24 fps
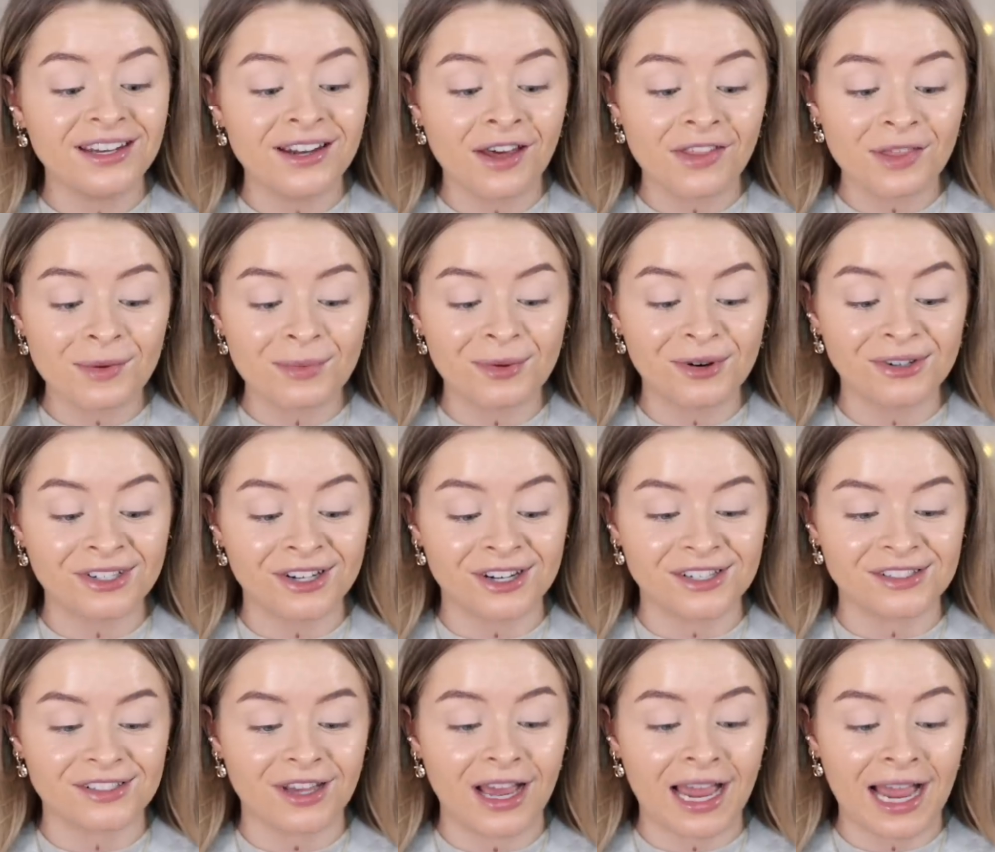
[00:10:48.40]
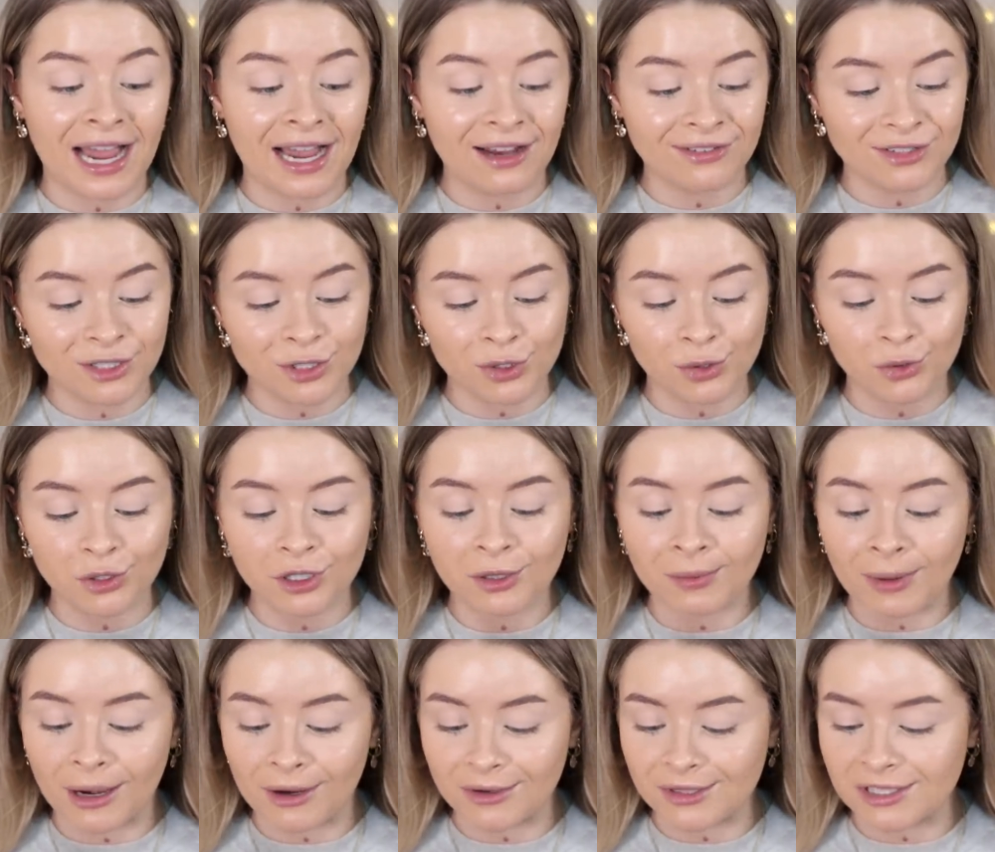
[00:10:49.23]
another product that I have to talk
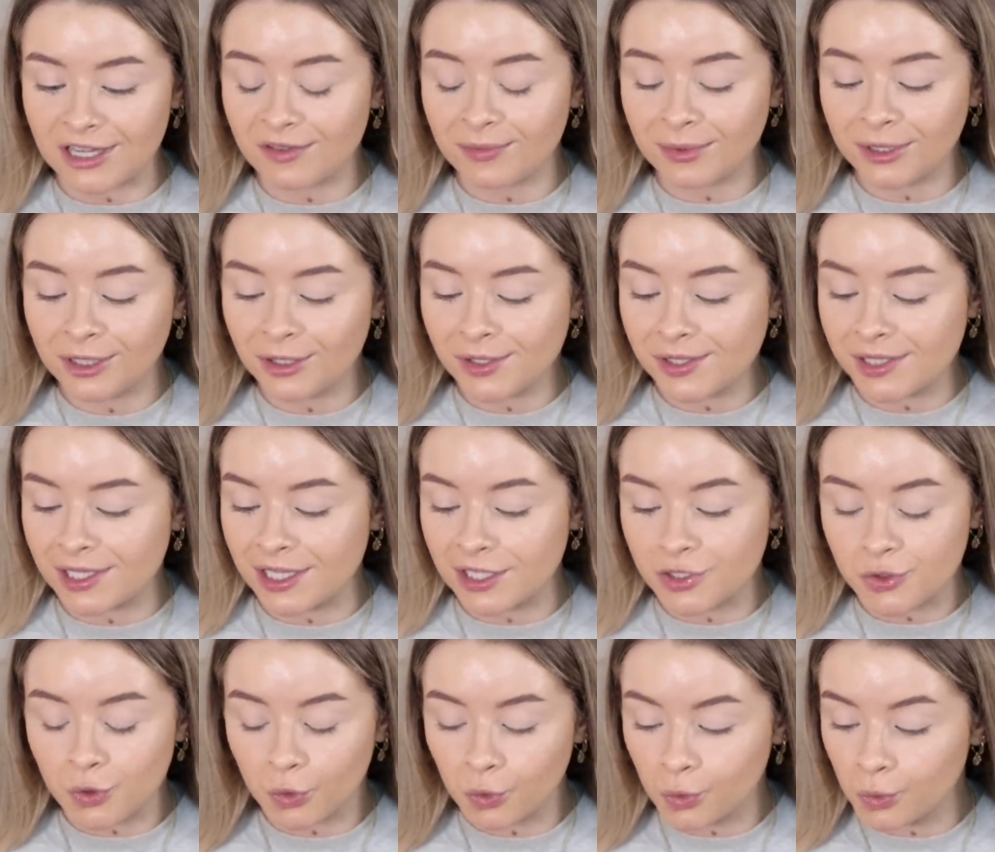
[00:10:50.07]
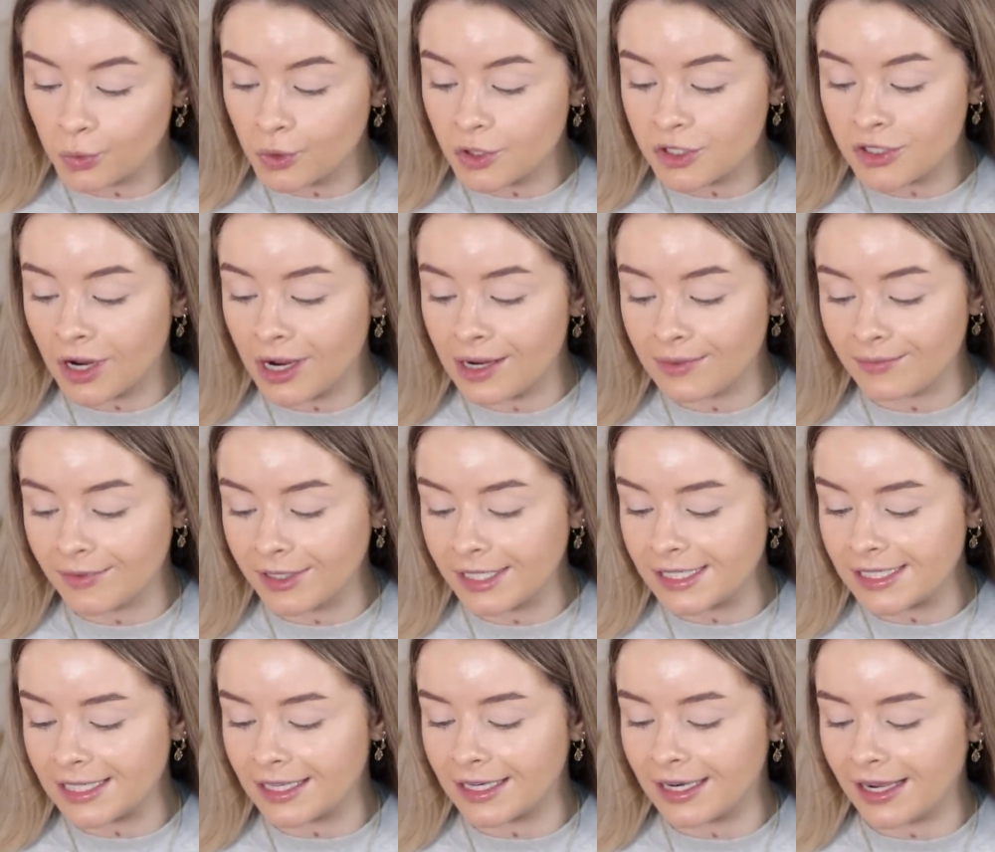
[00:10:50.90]
about, because I've been using this all the time
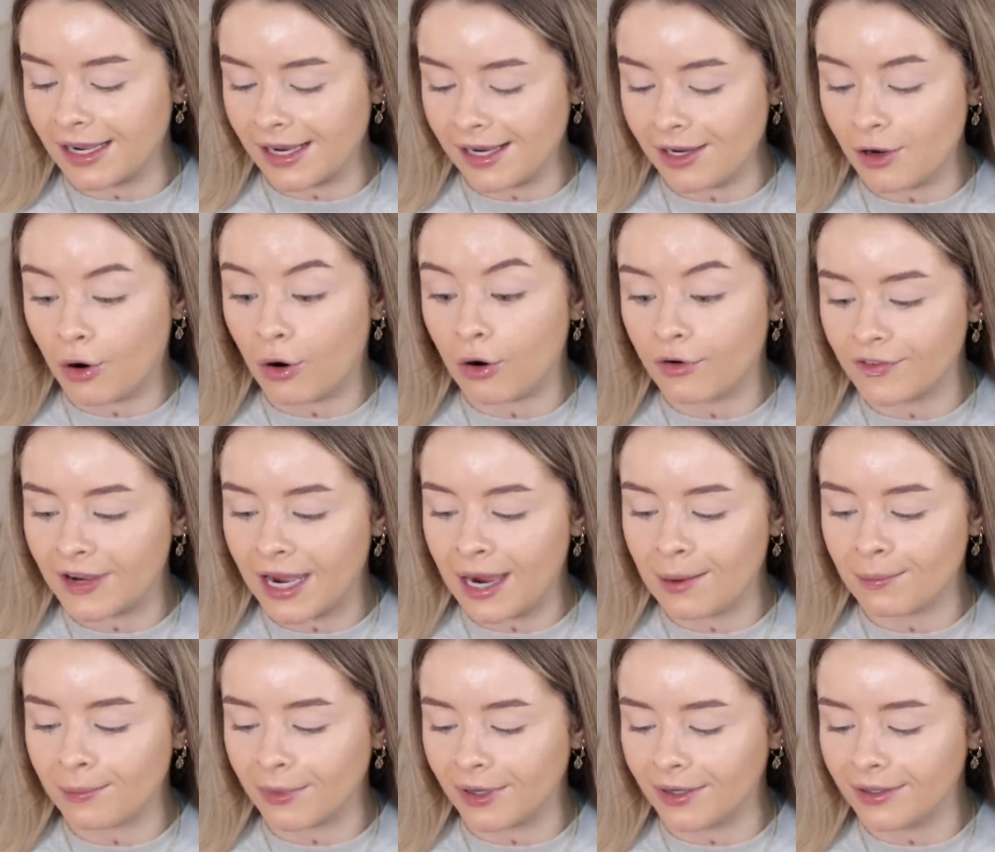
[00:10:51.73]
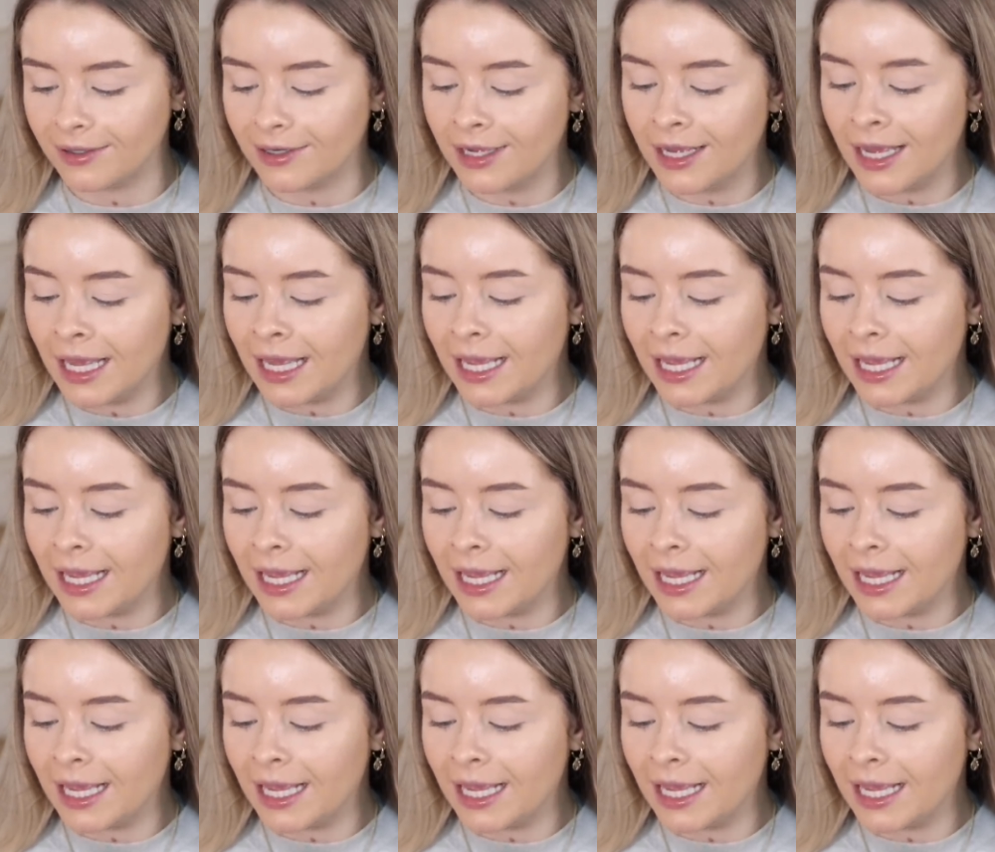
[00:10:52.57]
recently, off camera,